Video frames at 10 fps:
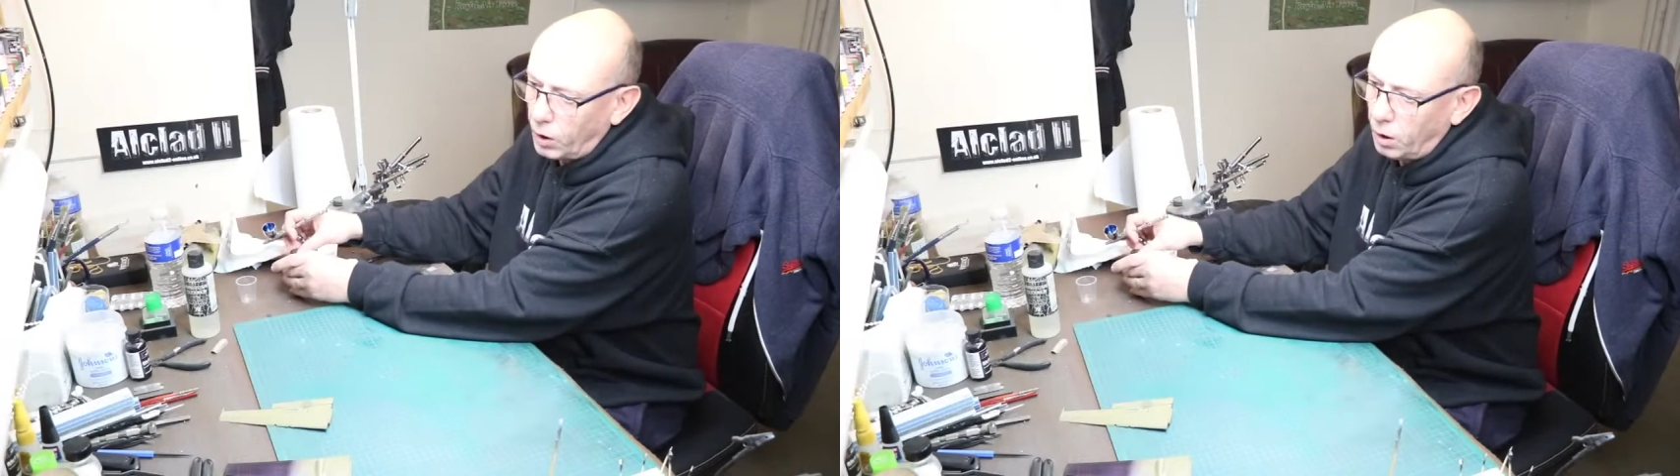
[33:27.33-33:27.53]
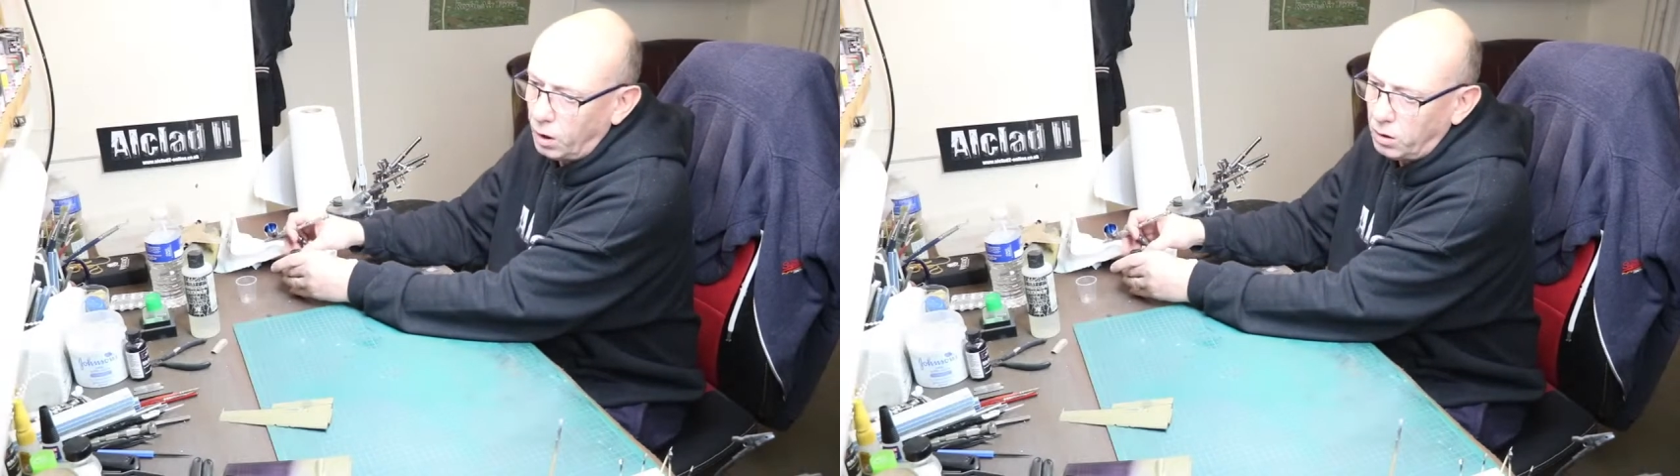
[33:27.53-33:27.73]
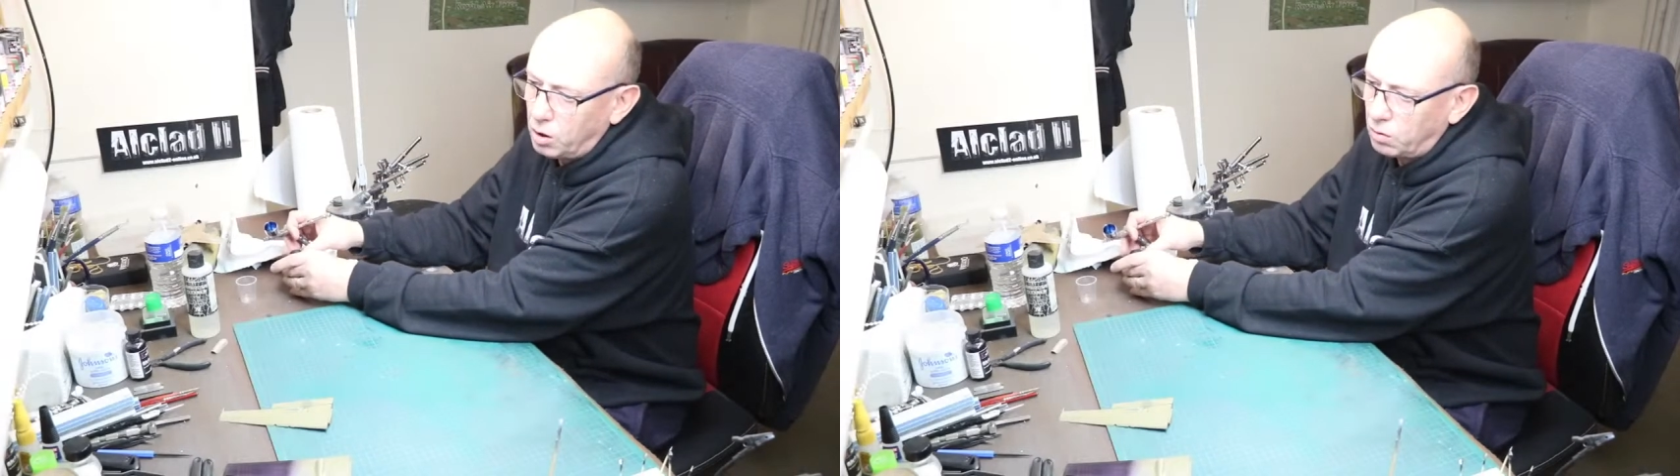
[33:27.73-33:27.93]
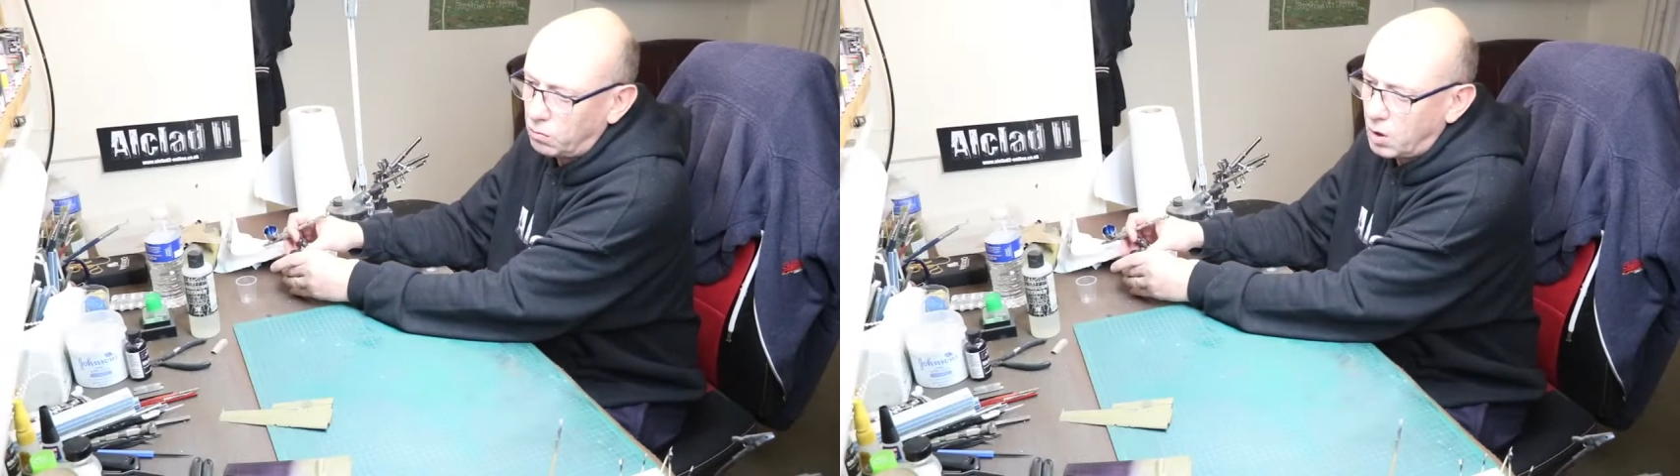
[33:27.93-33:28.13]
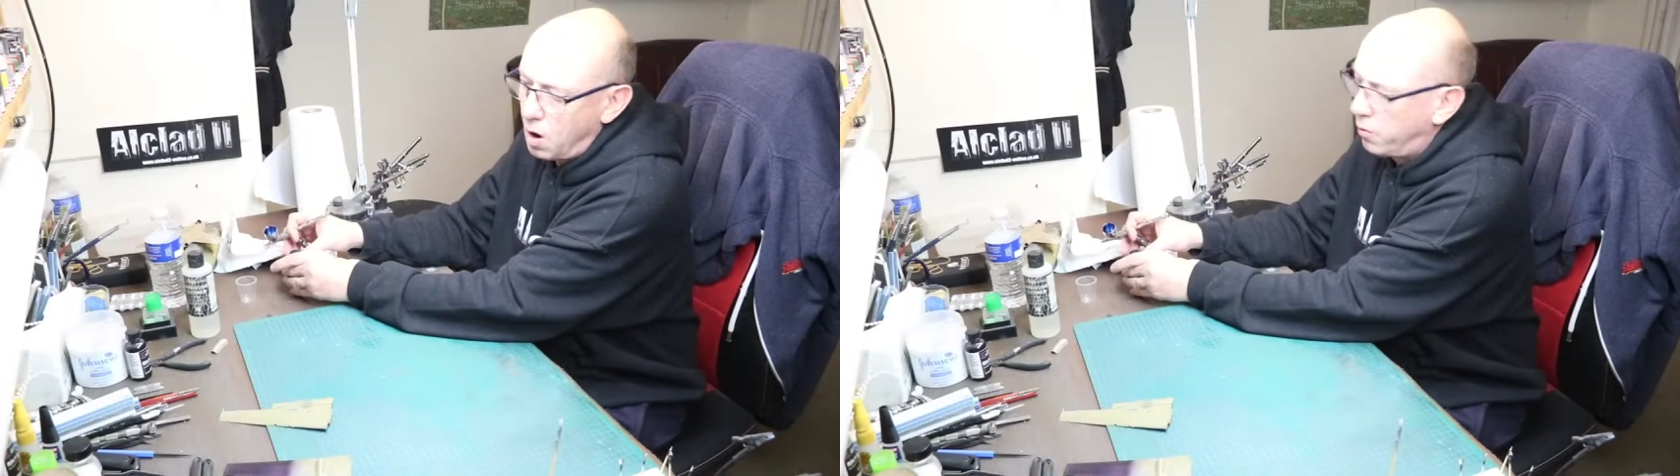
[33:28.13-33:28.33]
I'll just
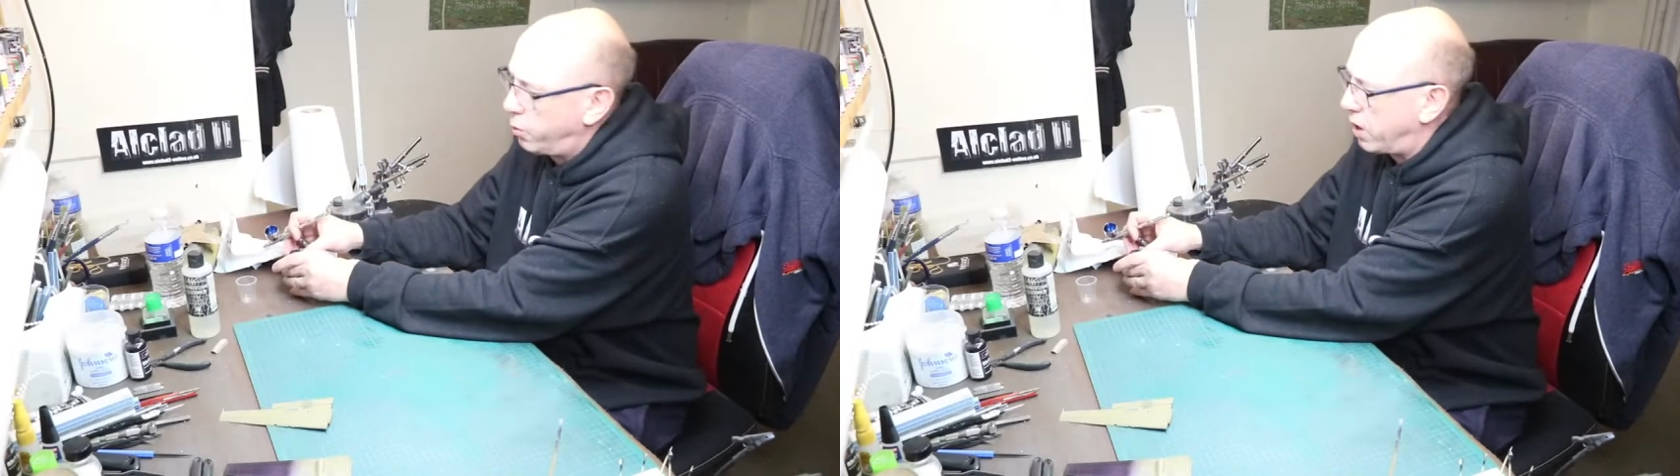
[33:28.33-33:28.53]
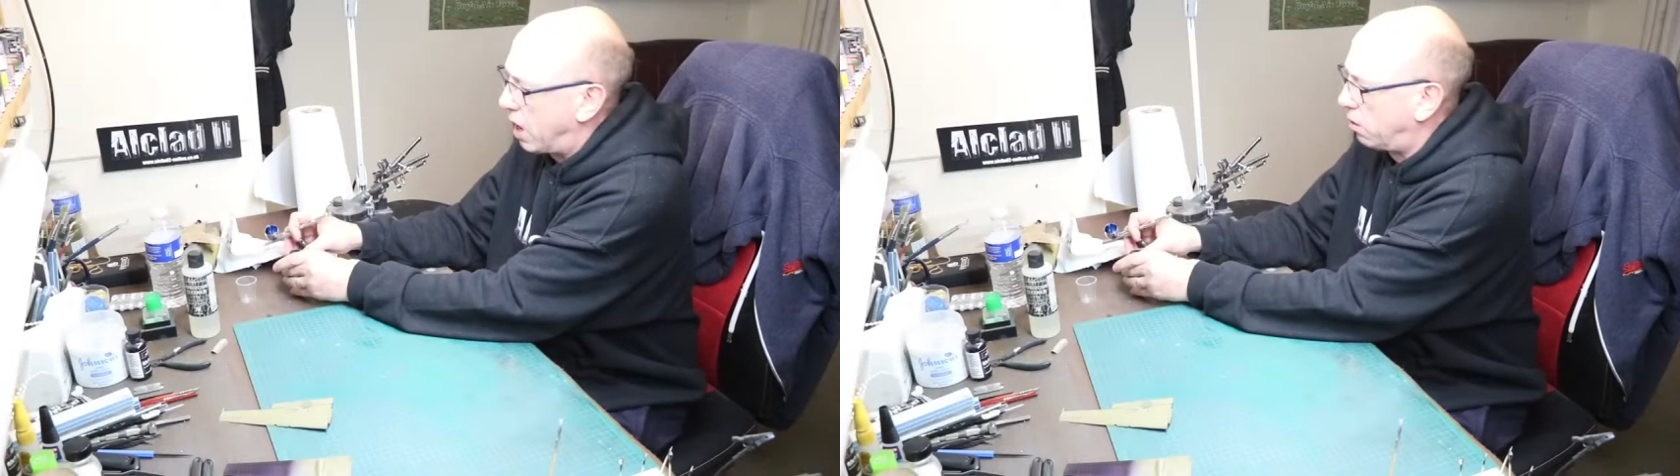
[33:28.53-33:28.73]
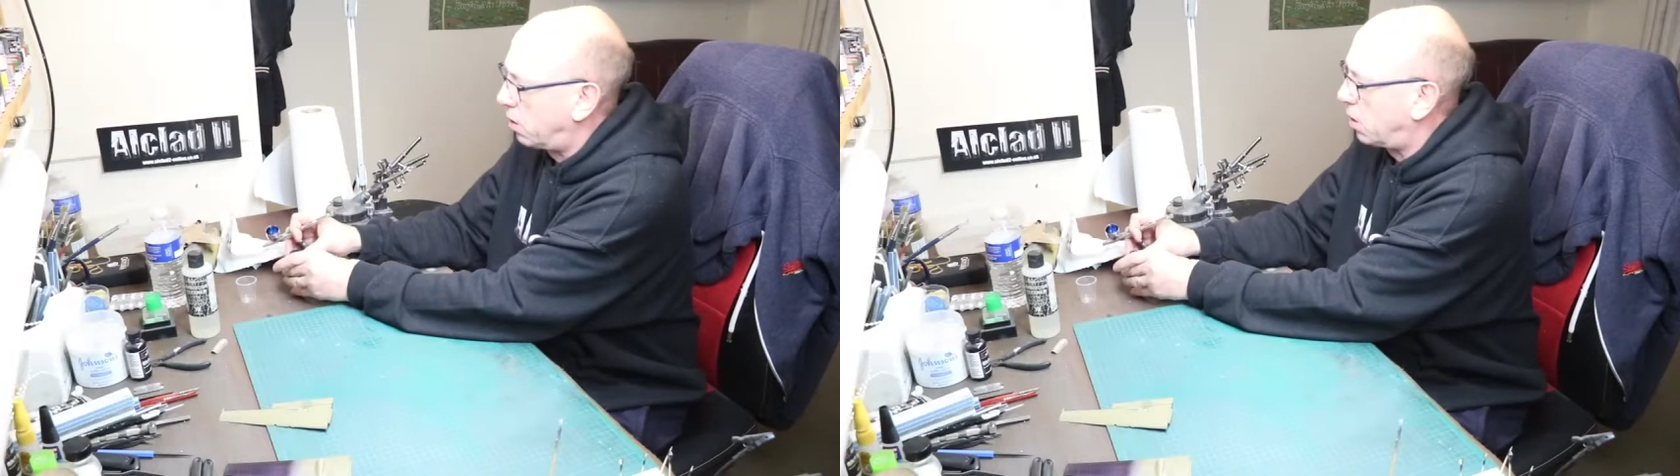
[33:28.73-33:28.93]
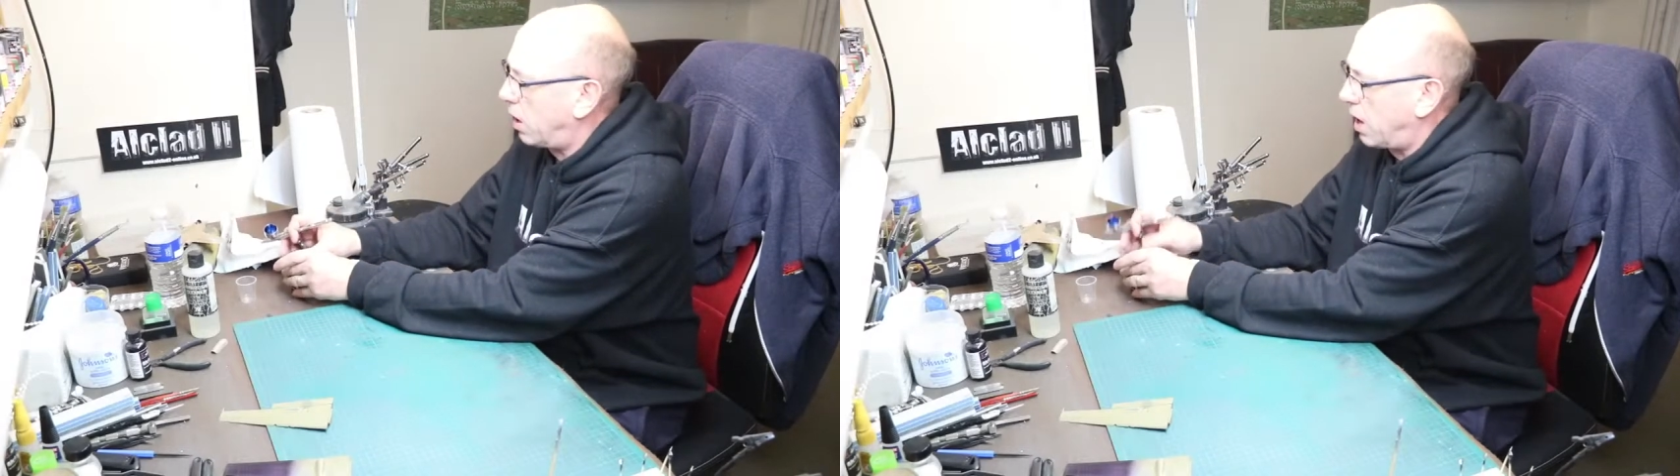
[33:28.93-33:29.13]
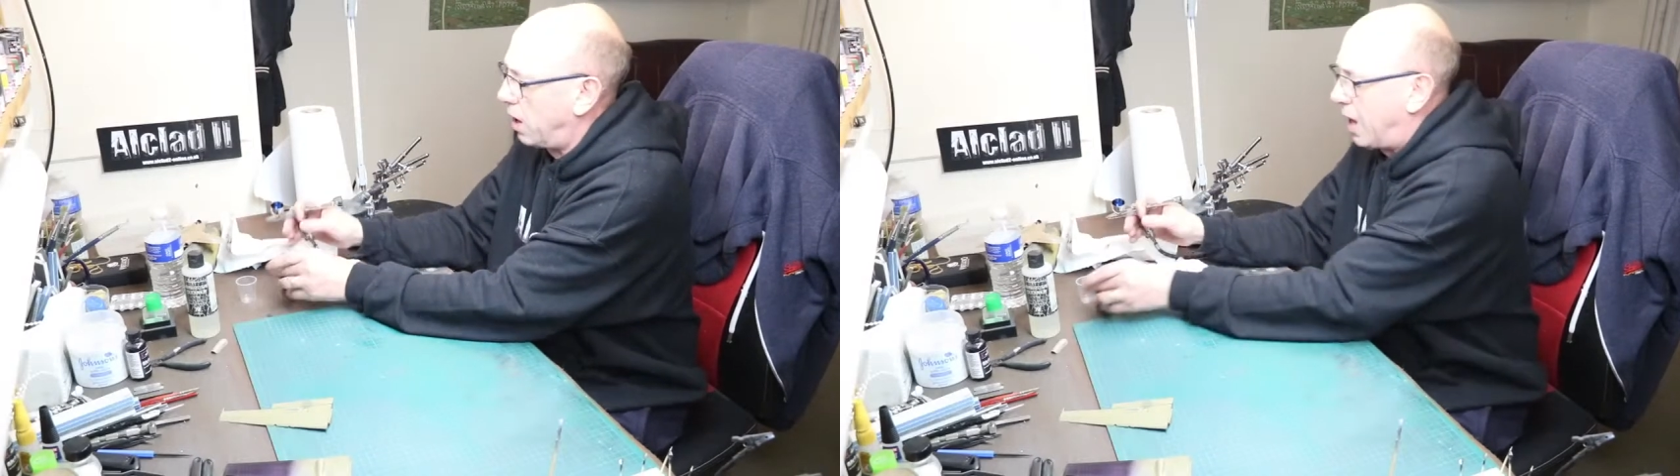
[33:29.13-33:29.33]
go over with
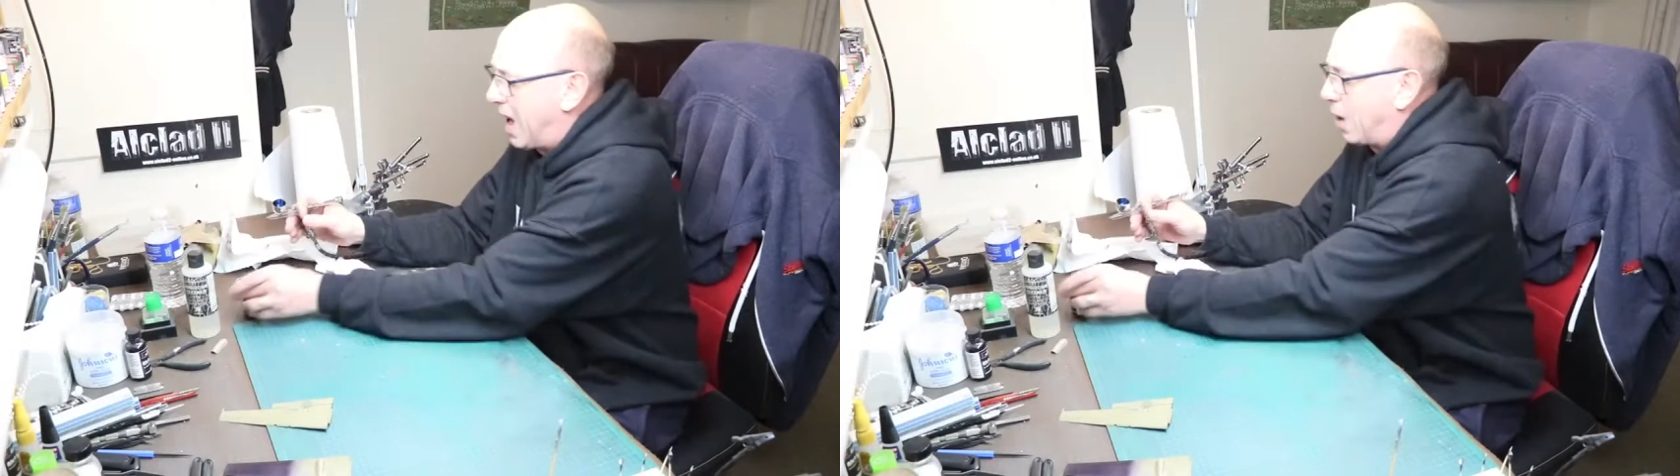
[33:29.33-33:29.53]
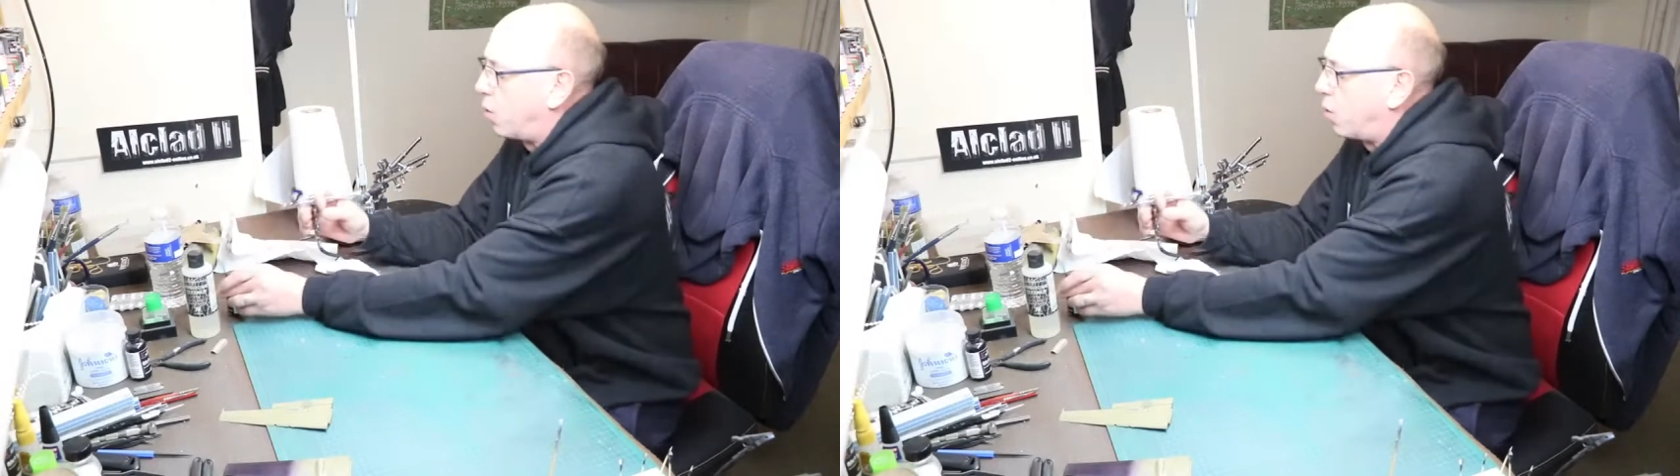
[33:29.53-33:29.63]
Aqua